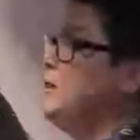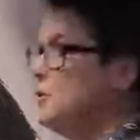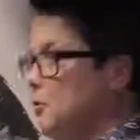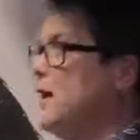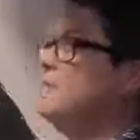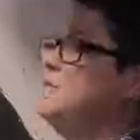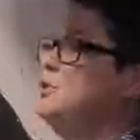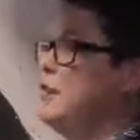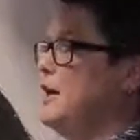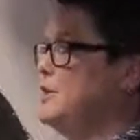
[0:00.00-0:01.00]
reader will have to be
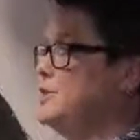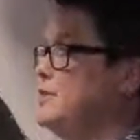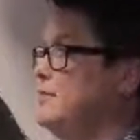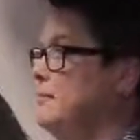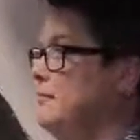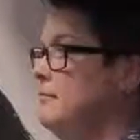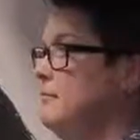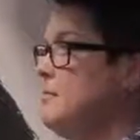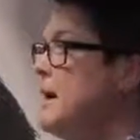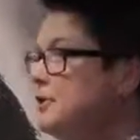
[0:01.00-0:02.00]
changed
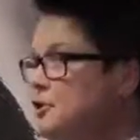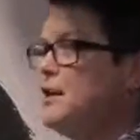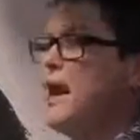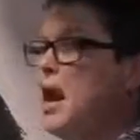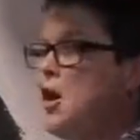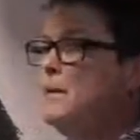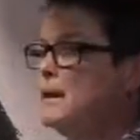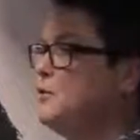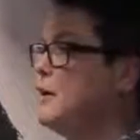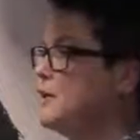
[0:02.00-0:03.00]
imagine how
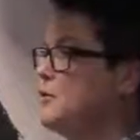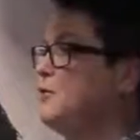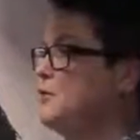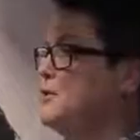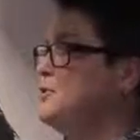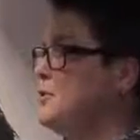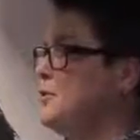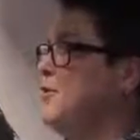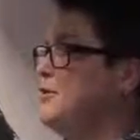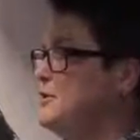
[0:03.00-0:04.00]
many credit card readers there
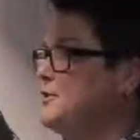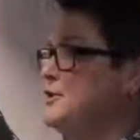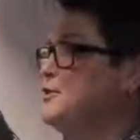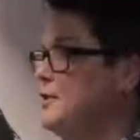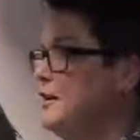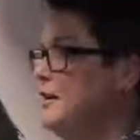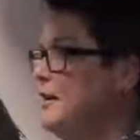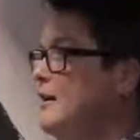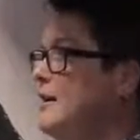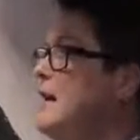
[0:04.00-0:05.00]
are in this country.
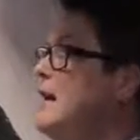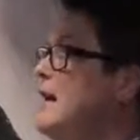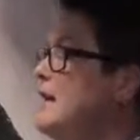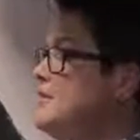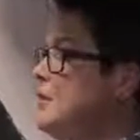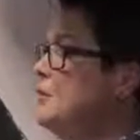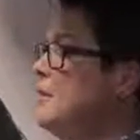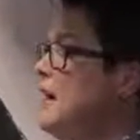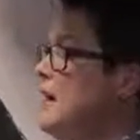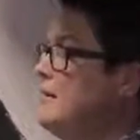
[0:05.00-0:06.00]
Mm-hmm.
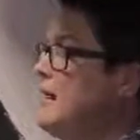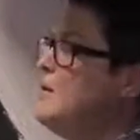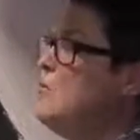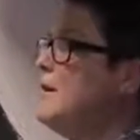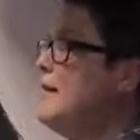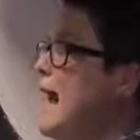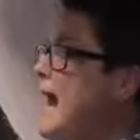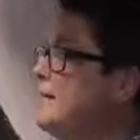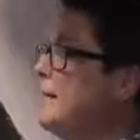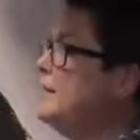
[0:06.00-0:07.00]
So they want to
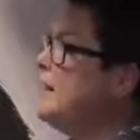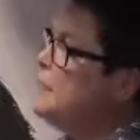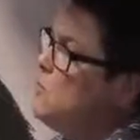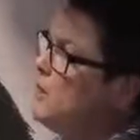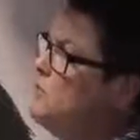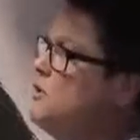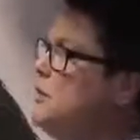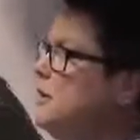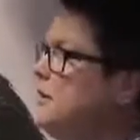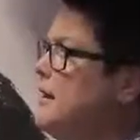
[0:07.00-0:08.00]
act like they want to do
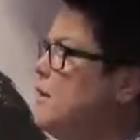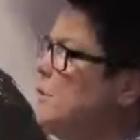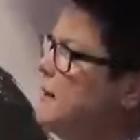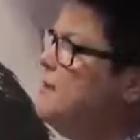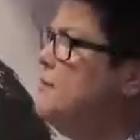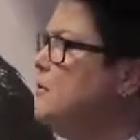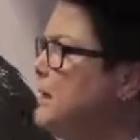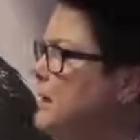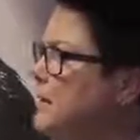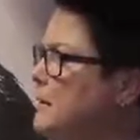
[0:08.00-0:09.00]
it. They don't want to do
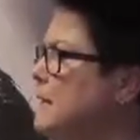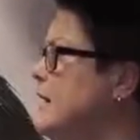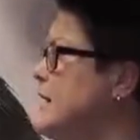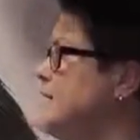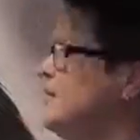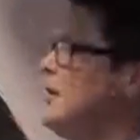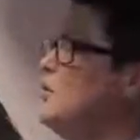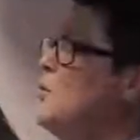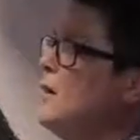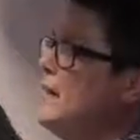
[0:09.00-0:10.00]
it because they
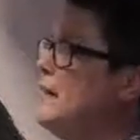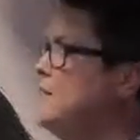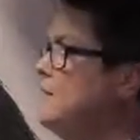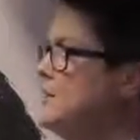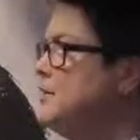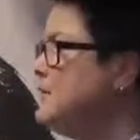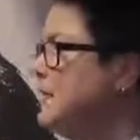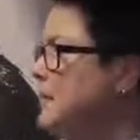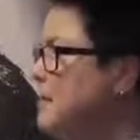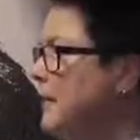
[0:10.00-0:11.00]
don't want to inconvenience
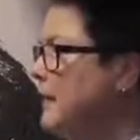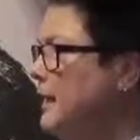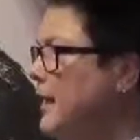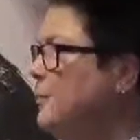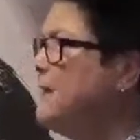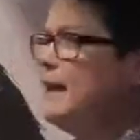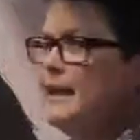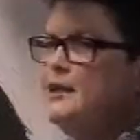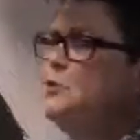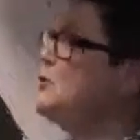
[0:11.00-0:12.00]
anybody. Mm-hmm. Well,
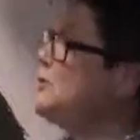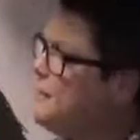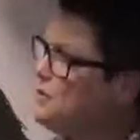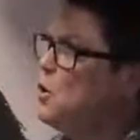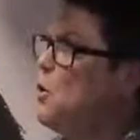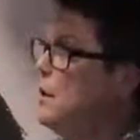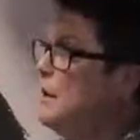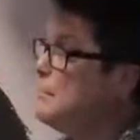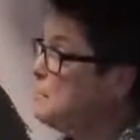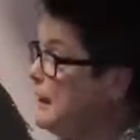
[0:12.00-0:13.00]
getting your stuff stolen
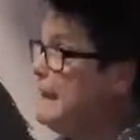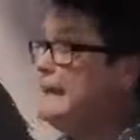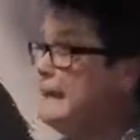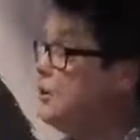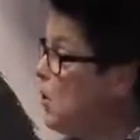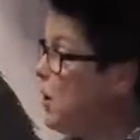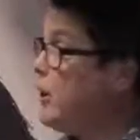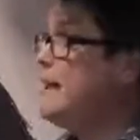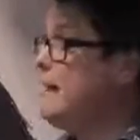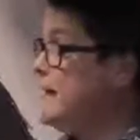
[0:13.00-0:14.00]
is pretty
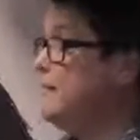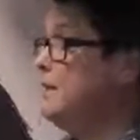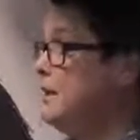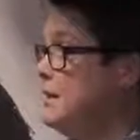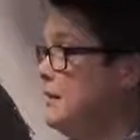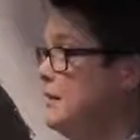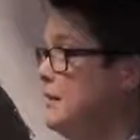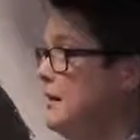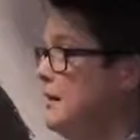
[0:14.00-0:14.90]
darned inconvenient.